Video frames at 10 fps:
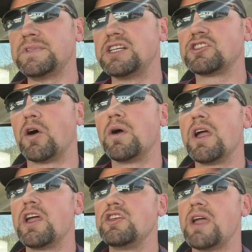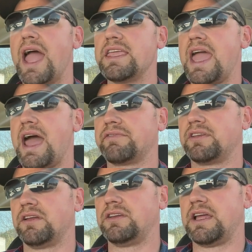So you have
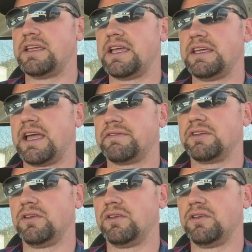to